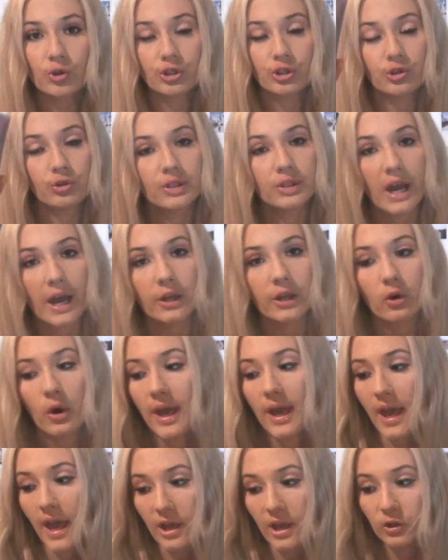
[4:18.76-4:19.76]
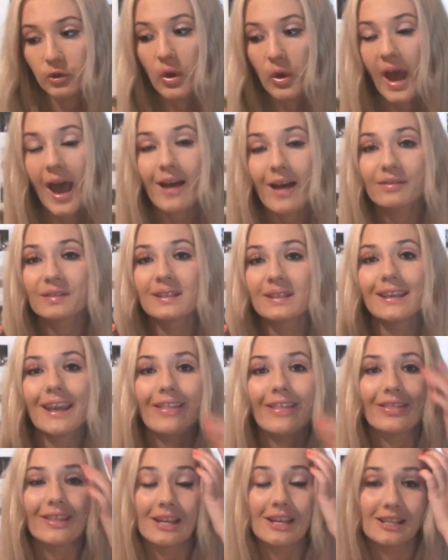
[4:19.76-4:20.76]
as you dye your hair, you have to
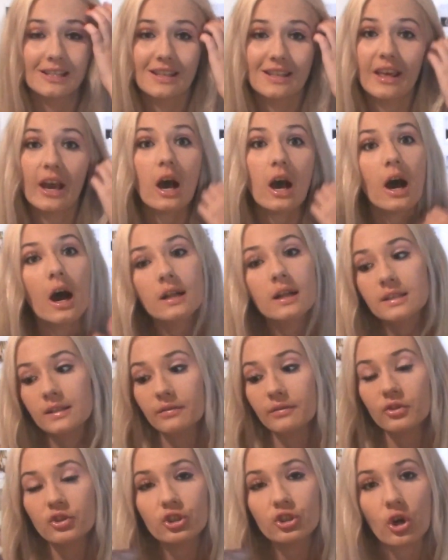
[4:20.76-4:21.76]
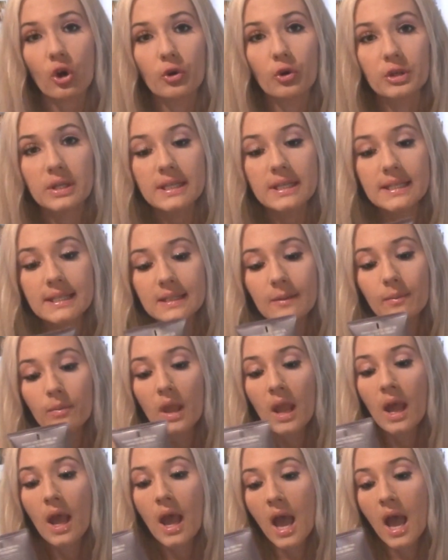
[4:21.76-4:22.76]
get this. There are different toners,
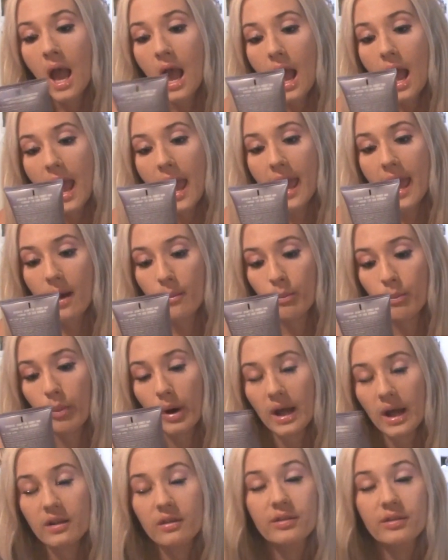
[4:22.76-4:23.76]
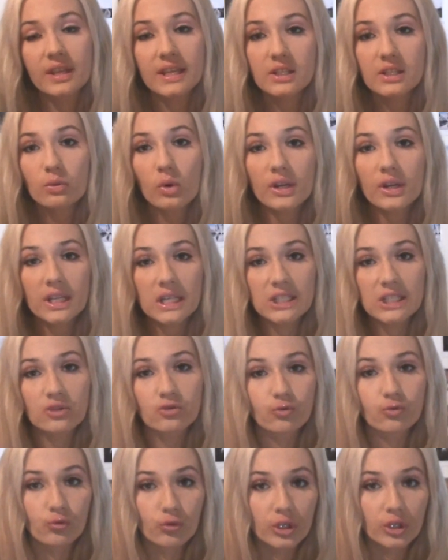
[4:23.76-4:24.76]
eh, but this one is
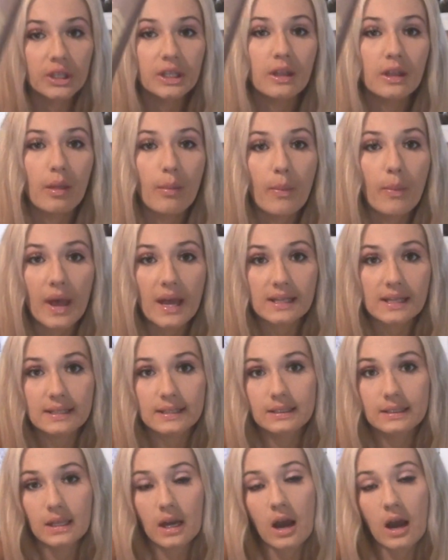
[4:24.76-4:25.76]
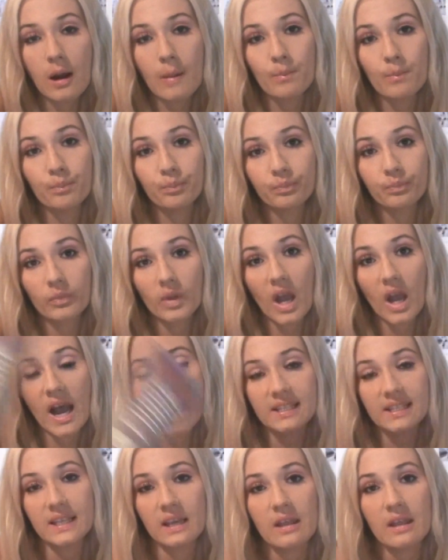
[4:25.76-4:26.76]
really the best. Um,
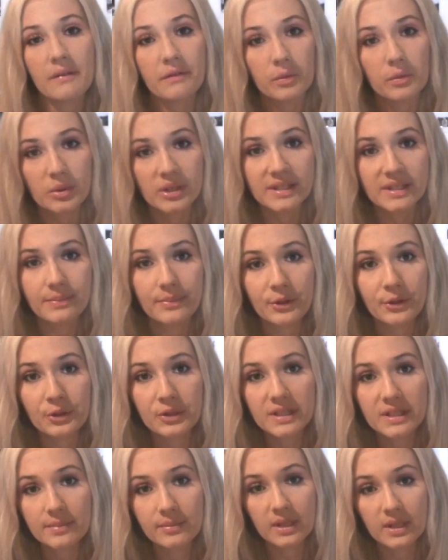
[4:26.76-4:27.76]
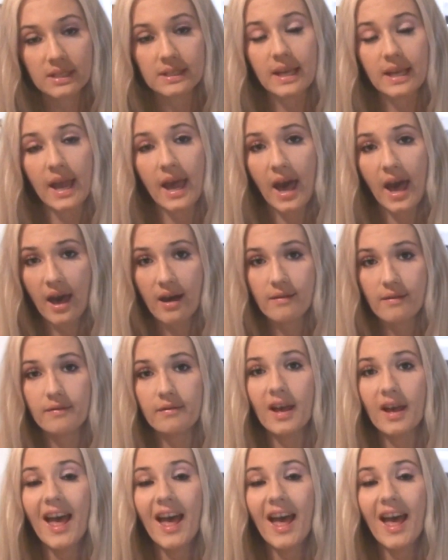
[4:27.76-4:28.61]
I say that from experience because I have